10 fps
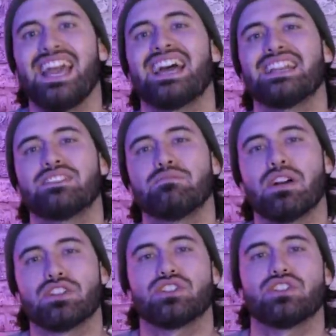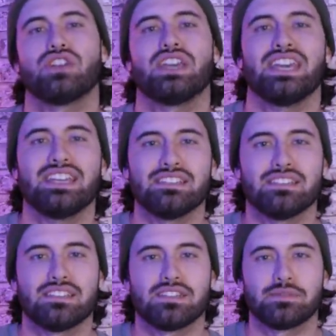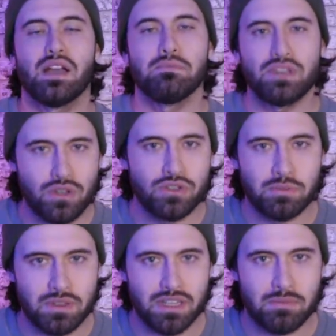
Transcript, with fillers: and much to his amusement,